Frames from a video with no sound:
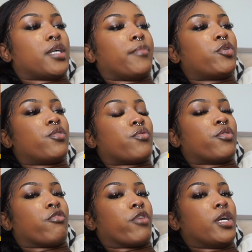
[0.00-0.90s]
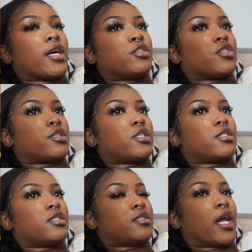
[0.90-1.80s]
I put it on 3 and just
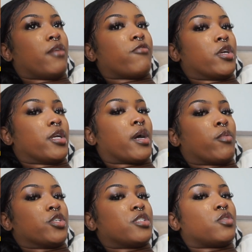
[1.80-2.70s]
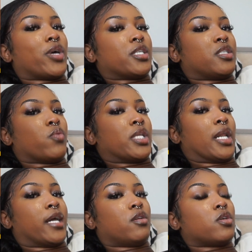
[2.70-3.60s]
stand in front of the camera just so I can see what the
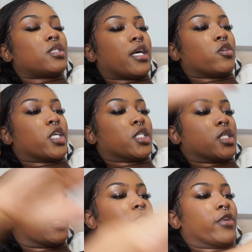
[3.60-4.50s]
lighting looks like, all that good stuff.